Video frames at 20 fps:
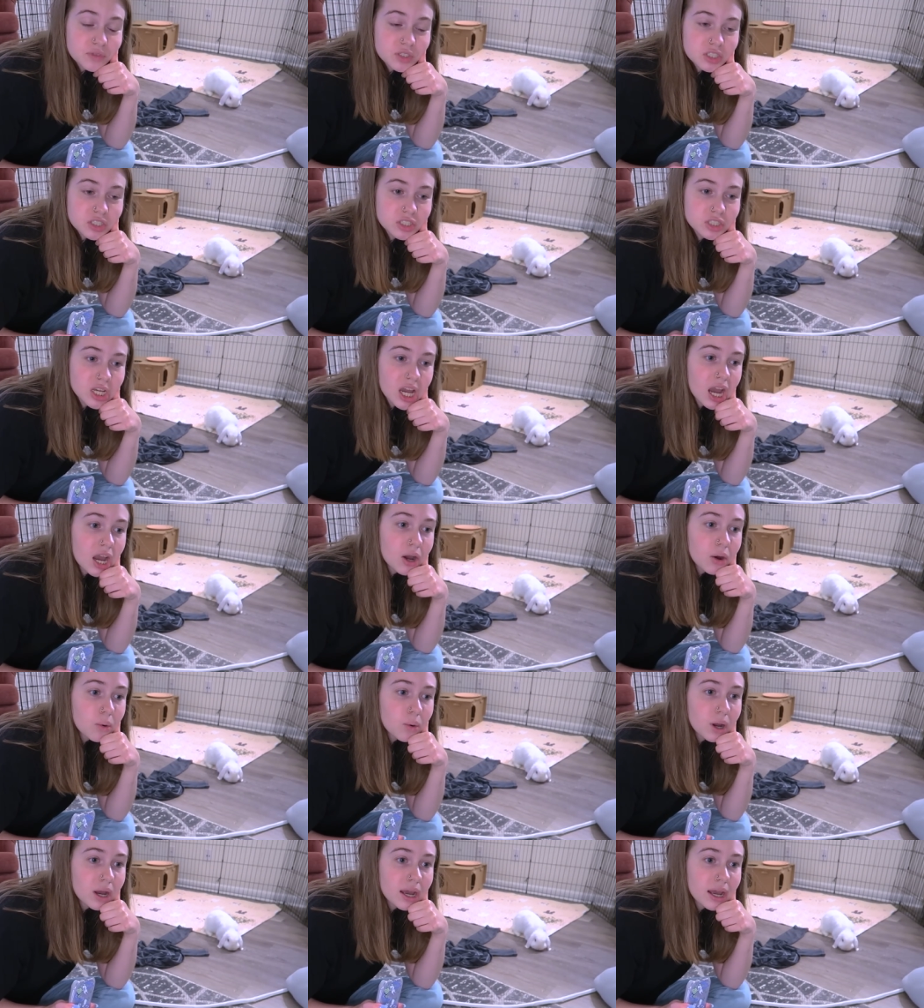
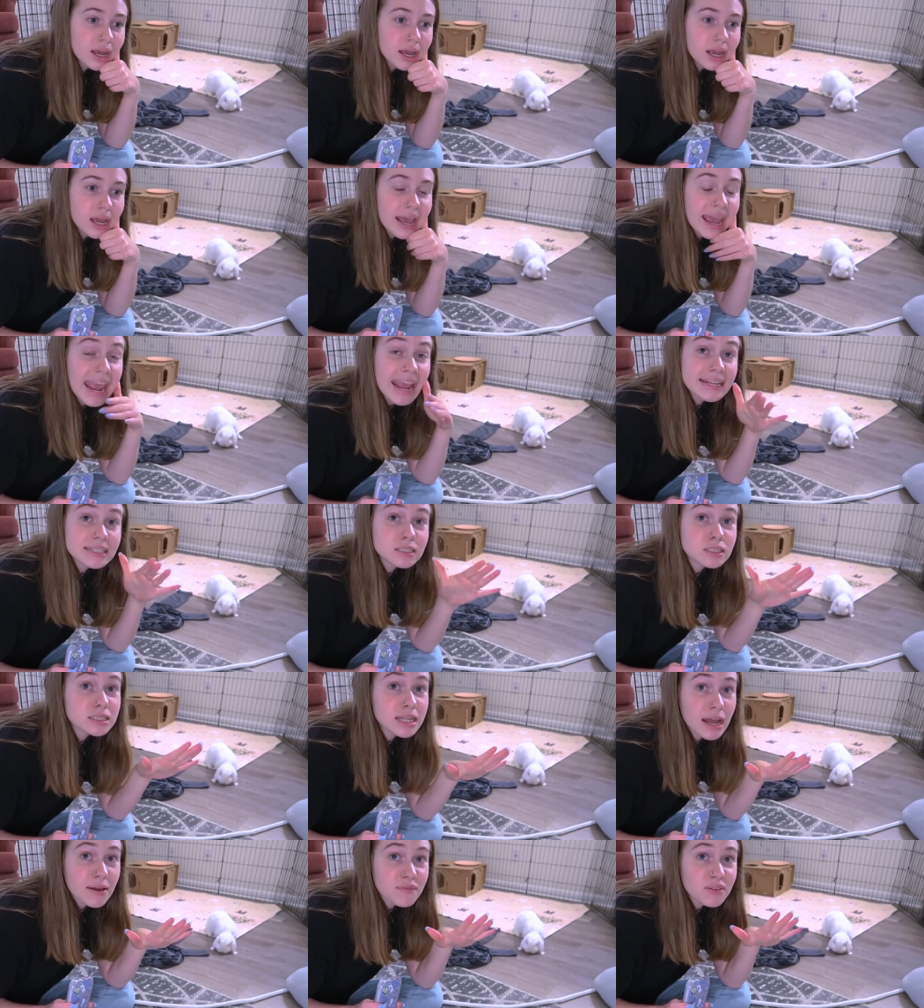So
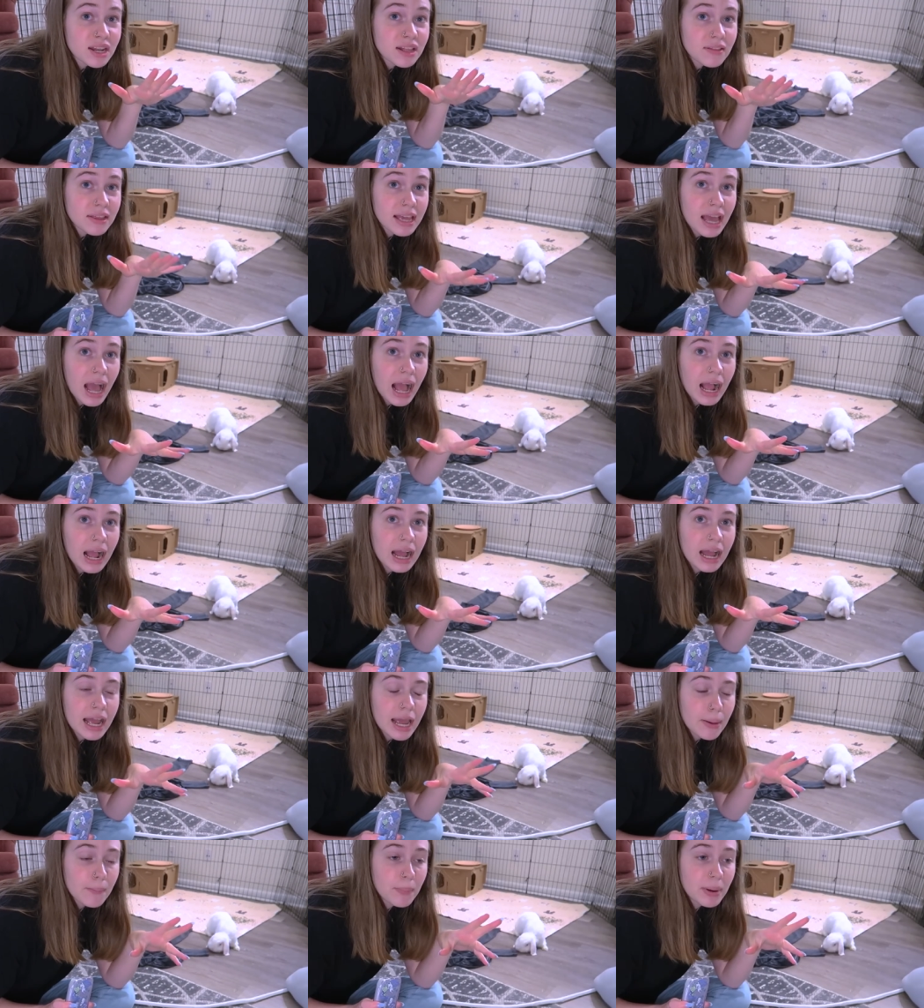it's definitely
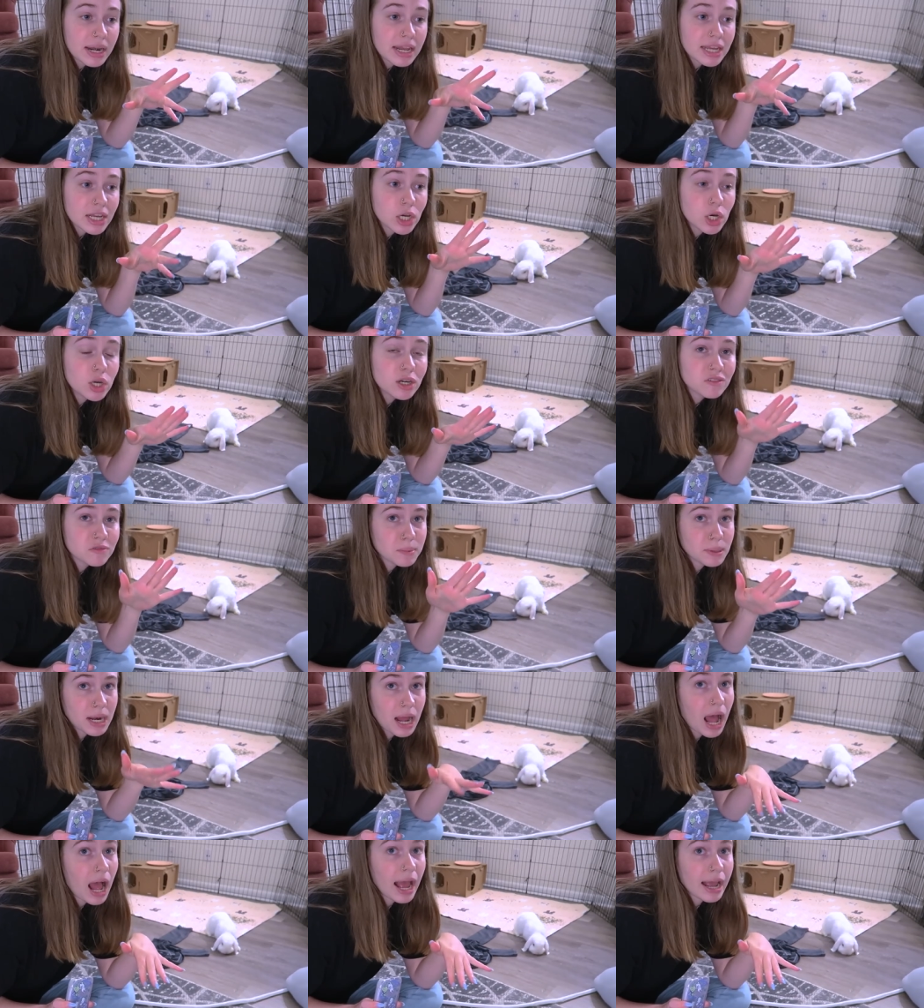high, but it could have
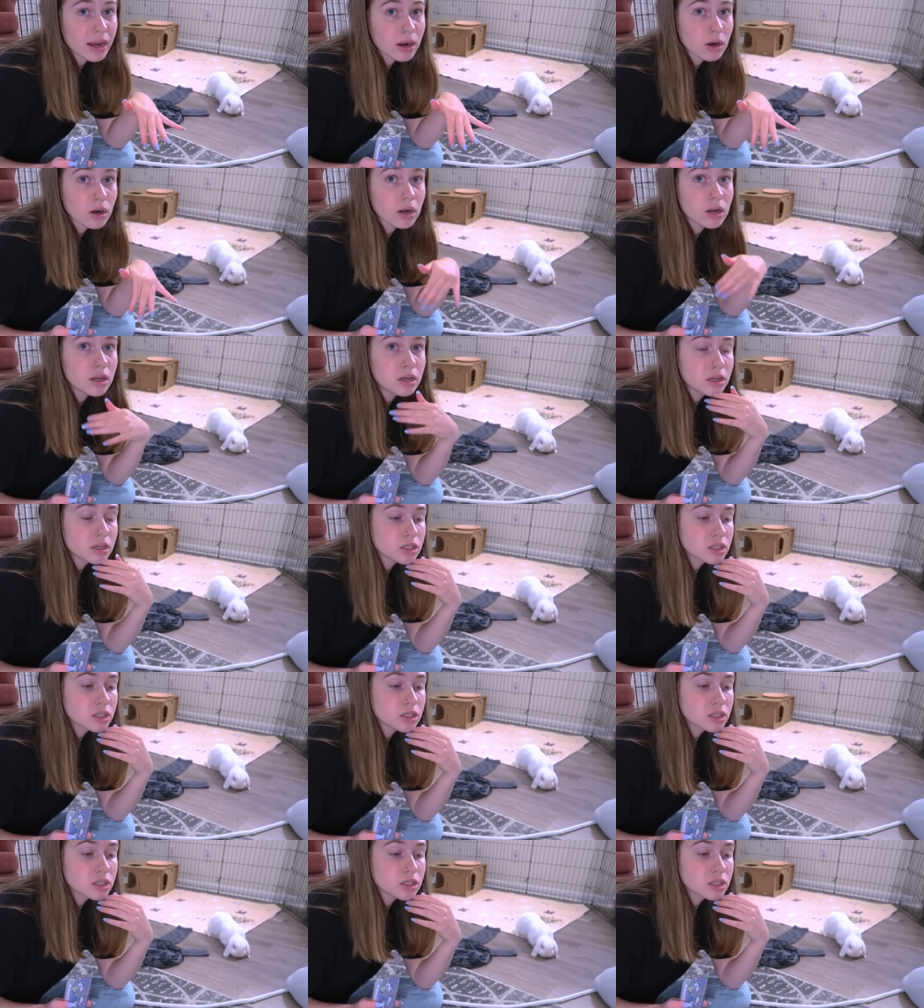been higher.